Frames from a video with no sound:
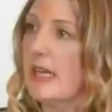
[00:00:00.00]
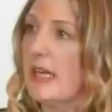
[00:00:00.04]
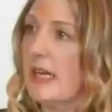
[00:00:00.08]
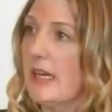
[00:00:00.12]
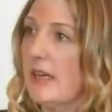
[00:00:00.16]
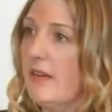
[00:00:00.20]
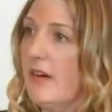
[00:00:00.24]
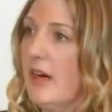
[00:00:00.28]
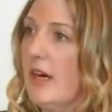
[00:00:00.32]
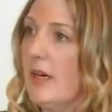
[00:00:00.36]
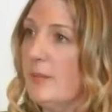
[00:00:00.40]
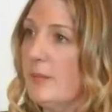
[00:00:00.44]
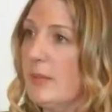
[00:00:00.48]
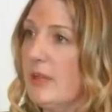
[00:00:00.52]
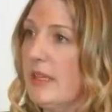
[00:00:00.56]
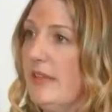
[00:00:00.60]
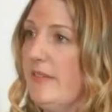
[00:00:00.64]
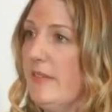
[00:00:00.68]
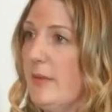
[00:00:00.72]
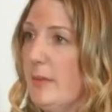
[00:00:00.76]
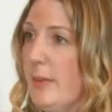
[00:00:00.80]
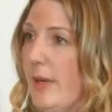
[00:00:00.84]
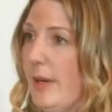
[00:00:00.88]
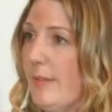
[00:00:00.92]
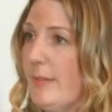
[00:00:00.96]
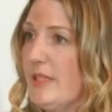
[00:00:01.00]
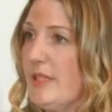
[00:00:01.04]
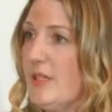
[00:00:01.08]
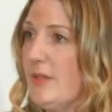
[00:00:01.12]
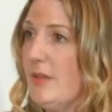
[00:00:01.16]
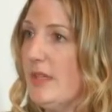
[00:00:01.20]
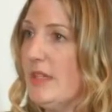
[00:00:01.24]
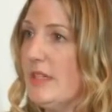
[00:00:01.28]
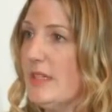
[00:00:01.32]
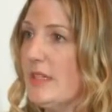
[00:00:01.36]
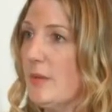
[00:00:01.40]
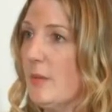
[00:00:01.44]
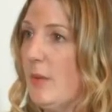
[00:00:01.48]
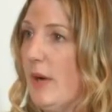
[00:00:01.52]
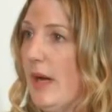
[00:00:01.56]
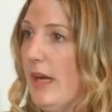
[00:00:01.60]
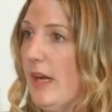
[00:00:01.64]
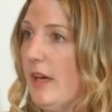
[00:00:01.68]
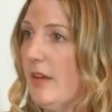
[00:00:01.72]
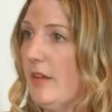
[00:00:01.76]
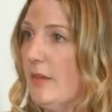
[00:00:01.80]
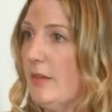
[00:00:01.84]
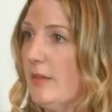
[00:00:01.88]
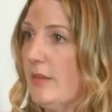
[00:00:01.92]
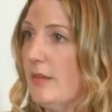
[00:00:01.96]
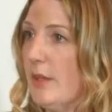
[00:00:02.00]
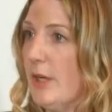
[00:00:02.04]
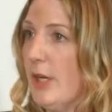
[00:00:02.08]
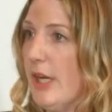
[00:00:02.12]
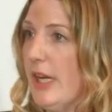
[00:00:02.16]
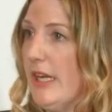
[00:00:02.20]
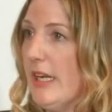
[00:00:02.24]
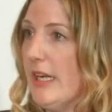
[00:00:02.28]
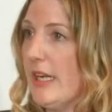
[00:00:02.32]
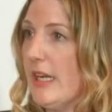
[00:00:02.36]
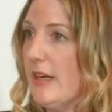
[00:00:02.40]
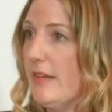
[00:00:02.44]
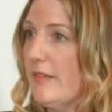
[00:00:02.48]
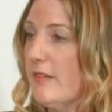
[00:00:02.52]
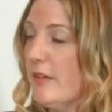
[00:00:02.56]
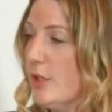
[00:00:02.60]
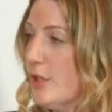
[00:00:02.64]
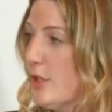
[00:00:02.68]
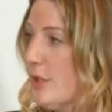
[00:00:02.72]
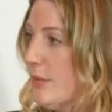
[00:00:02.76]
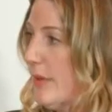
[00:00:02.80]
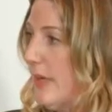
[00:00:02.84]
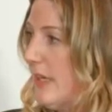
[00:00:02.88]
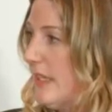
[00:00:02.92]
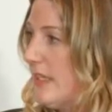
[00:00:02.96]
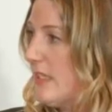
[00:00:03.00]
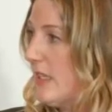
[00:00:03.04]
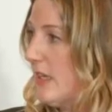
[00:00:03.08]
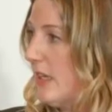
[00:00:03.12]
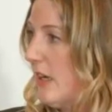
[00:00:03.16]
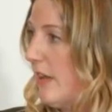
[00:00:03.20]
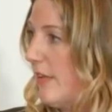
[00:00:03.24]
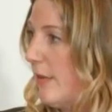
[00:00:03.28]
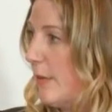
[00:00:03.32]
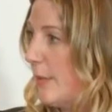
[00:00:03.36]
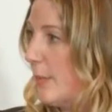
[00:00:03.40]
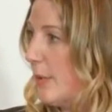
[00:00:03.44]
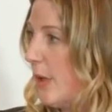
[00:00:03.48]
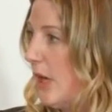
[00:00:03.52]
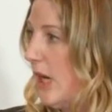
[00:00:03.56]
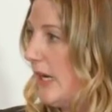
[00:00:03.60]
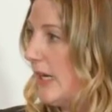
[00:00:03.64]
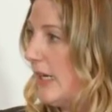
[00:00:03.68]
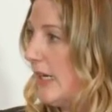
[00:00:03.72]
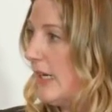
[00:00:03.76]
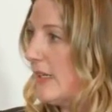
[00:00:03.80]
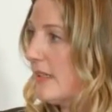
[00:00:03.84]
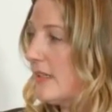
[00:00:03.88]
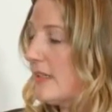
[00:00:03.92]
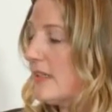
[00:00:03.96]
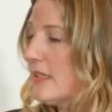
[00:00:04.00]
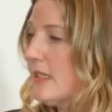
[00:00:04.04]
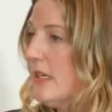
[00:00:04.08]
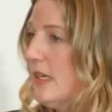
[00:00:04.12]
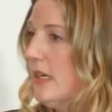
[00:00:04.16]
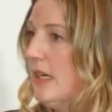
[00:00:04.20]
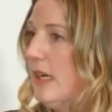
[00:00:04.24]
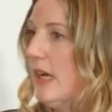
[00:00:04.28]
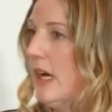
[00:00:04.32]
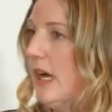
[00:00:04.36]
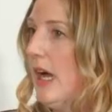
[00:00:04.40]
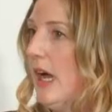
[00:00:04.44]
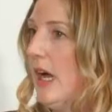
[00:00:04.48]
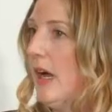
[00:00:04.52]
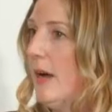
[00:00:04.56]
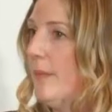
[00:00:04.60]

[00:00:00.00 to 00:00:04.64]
kind of unbelievable. I've been doing this a while and looking at conversion rates and other products. Uh-huh.